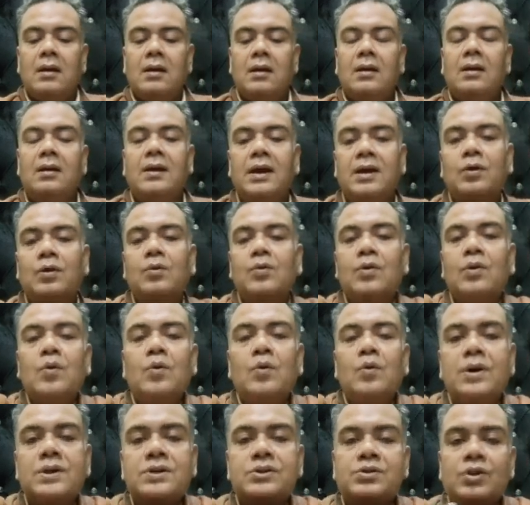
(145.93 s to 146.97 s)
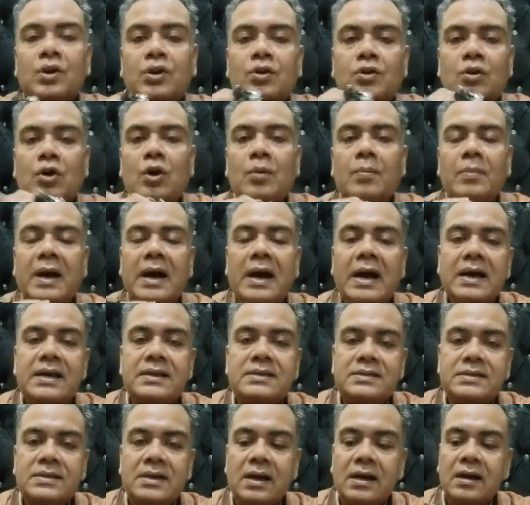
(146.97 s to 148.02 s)
RecordOwners.com
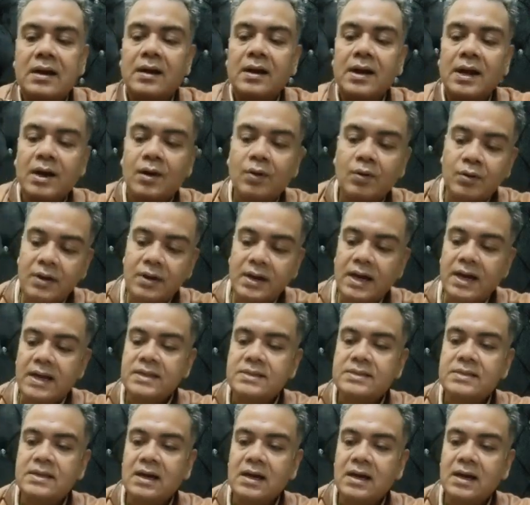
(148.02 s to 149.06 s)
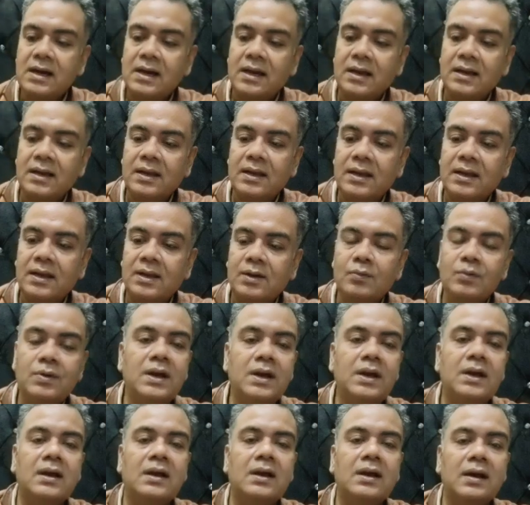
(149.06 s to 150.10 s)
has recognized a
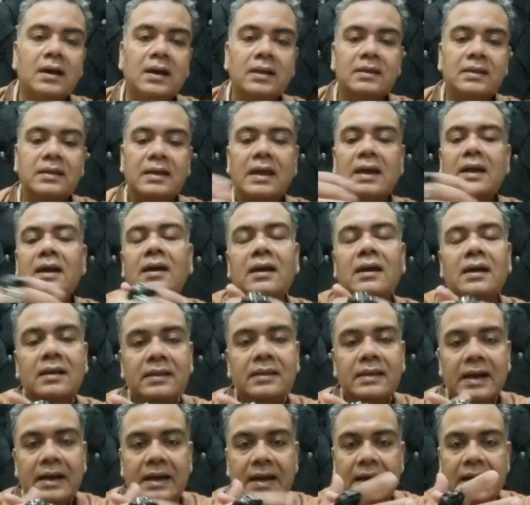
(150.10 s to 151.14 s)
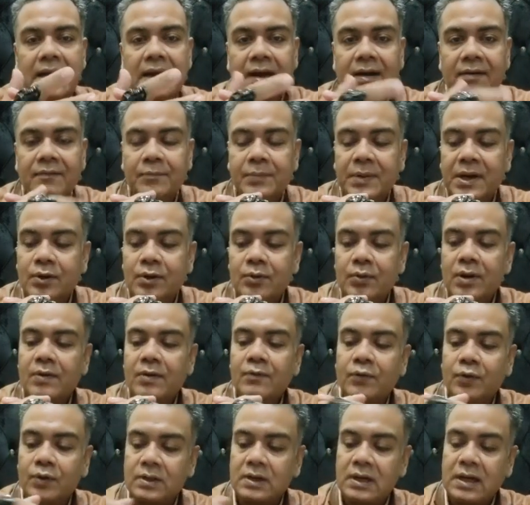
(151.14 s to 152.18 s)
unique thing that I have been doing
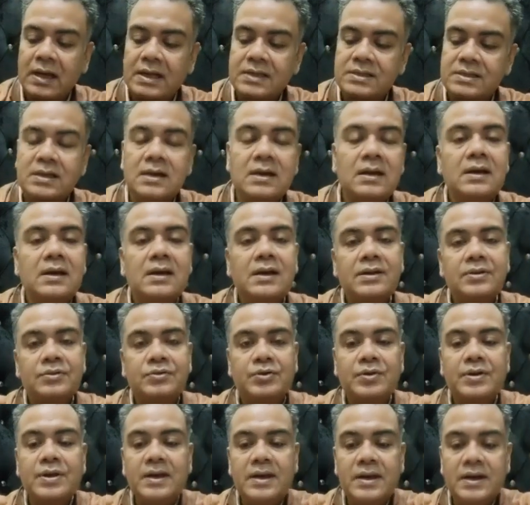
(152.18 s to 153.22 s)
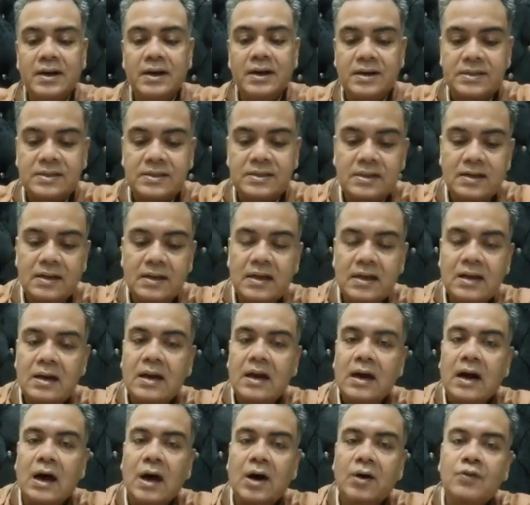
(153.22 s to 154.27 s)
for the last three years.
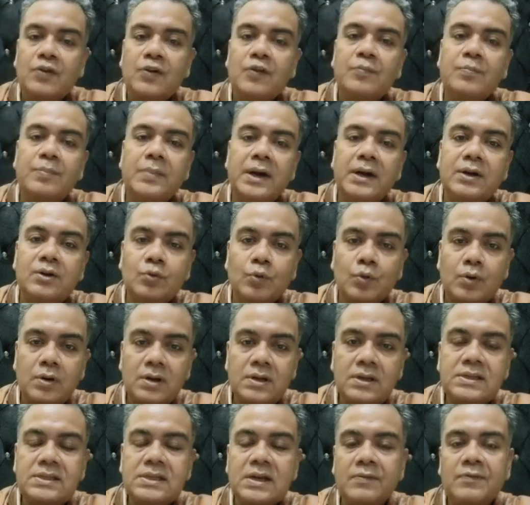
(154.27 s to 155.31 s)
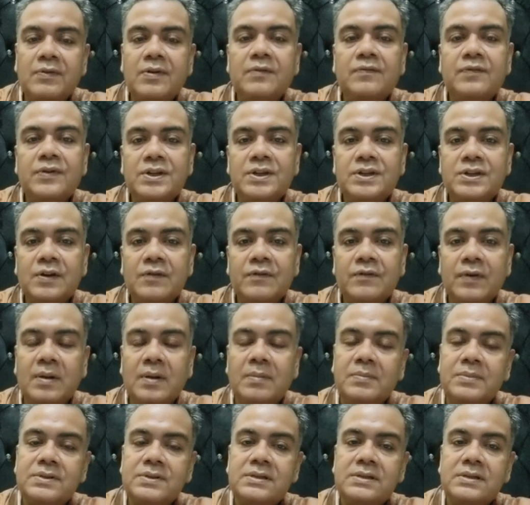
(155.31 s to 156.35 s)
Out of my total seven feature
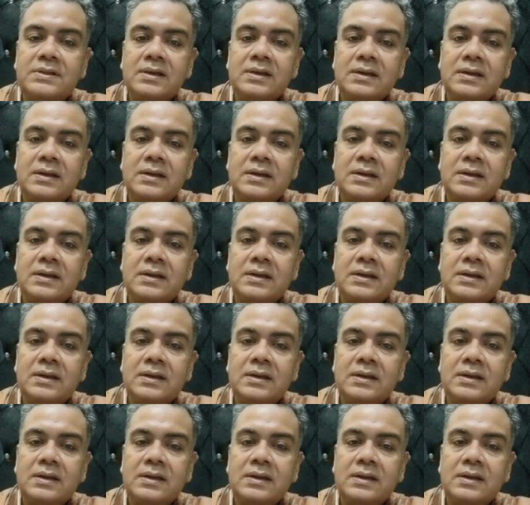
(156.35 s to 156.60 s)
films,